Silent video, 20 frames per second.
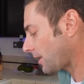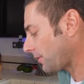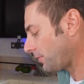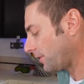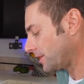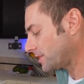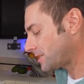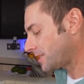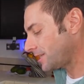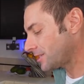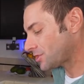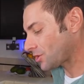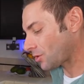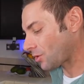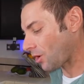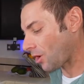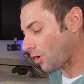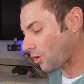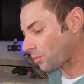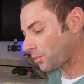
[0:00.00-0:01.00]
at these. These are
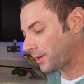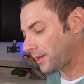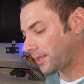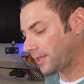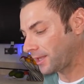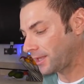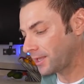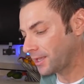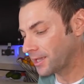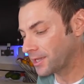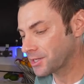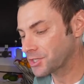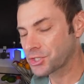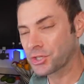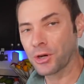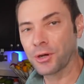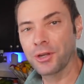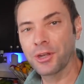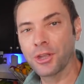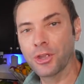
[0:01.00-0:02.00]
already
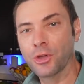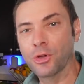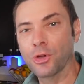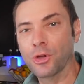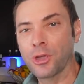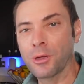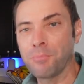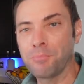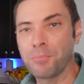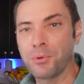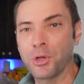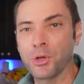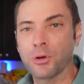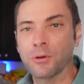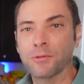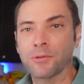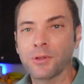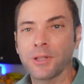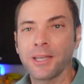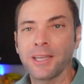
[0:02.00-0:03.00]
starting to cook
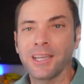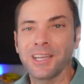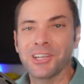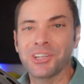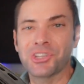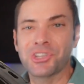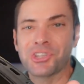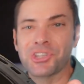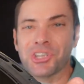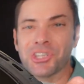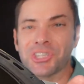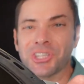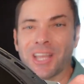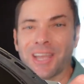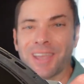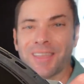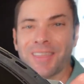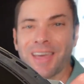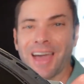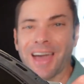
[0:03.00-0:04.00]
beautifully, just
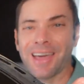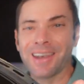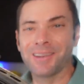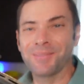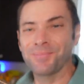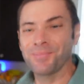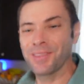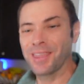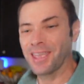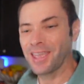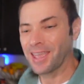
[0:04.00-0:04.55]
like that.